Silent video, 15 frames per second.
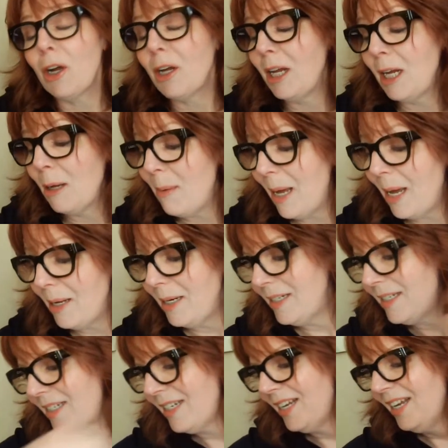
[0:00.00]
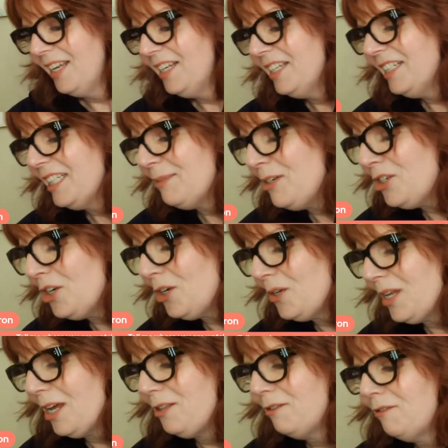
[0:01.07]
talking about it. Let me show you
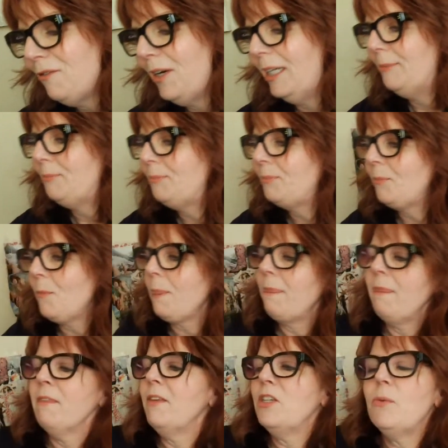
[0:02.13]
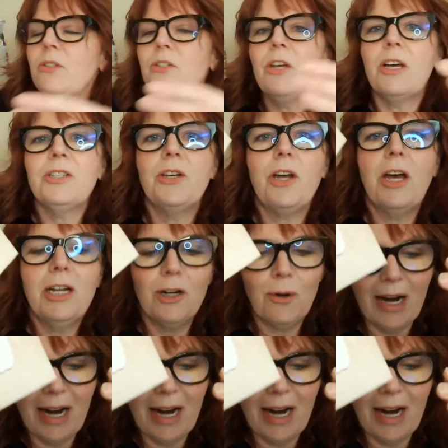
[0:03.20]
that other frame. This one's also got a